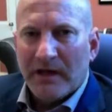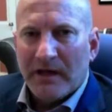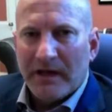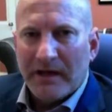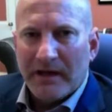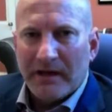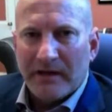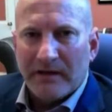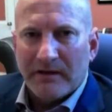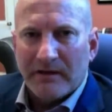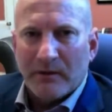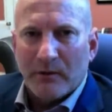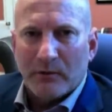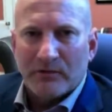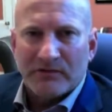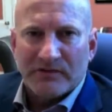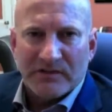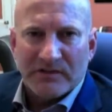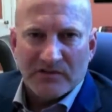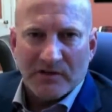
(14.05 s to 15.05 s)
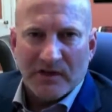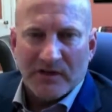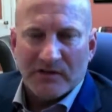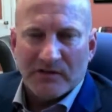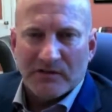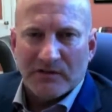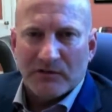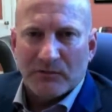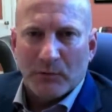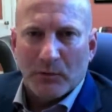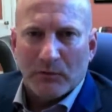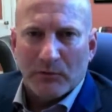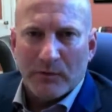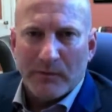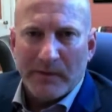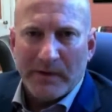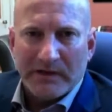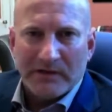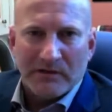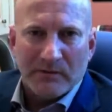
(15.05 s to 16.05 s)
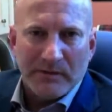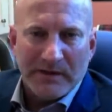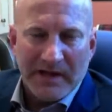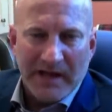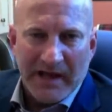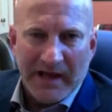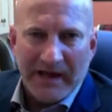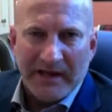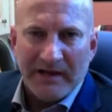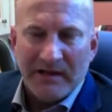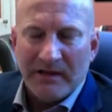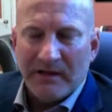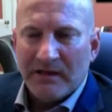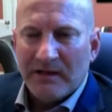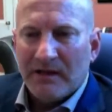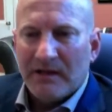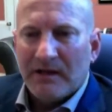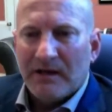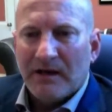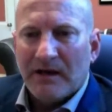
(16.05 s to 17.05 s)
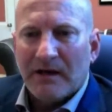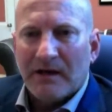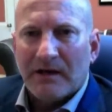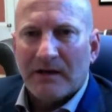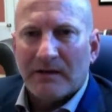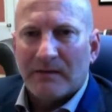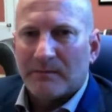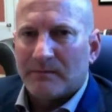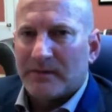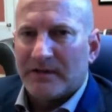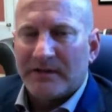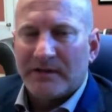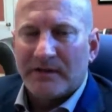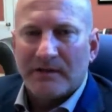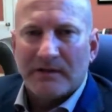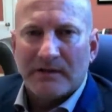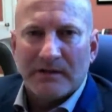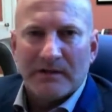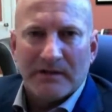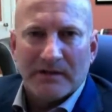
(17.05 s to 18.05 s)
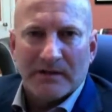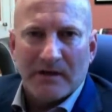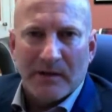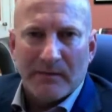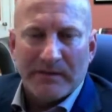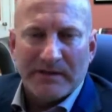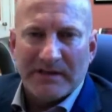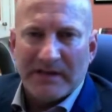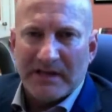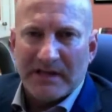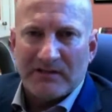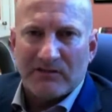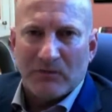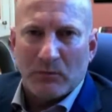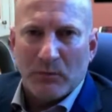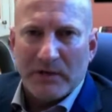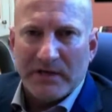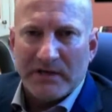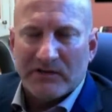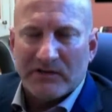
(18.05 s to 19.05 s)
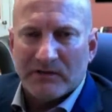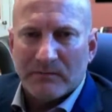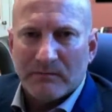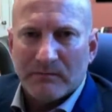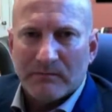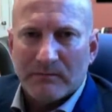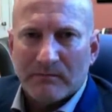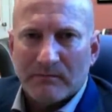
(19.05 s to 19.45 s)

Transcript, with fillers: and those discussions will remain to be had um, in the in the coming days and weeks.